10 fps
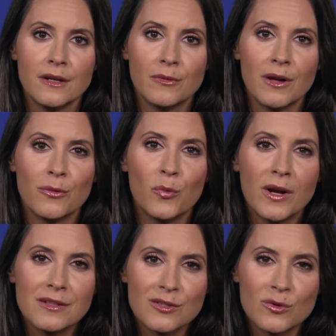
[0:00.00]
Well,
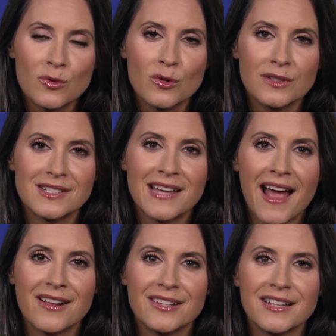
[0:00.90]
one school is
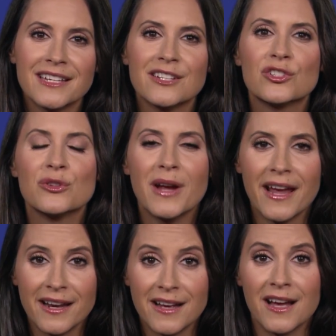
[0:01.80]
tackling the issue
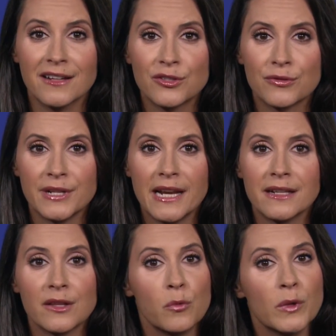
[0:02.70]
head on,
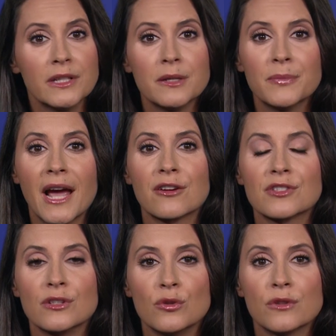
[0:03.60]
creating the William
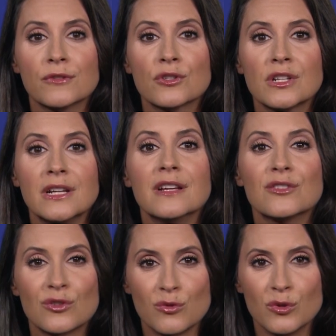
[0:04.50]
Paterson University
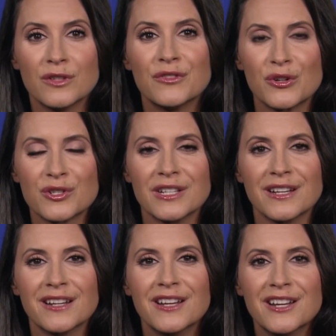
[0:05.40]
School of
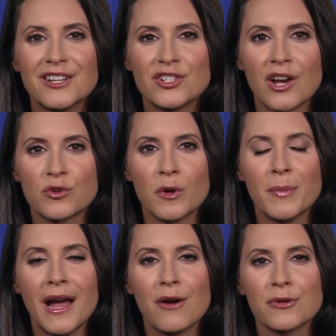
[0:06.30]
Nursing. Joshua
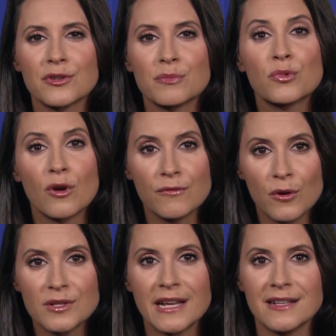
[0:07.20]
Powers,
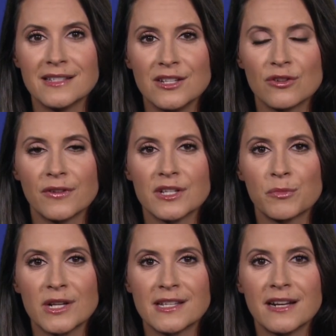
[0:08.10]
Provost and Senior Vice
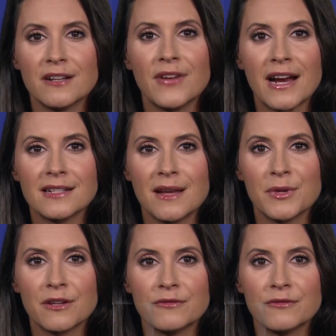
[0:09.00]
President of Academic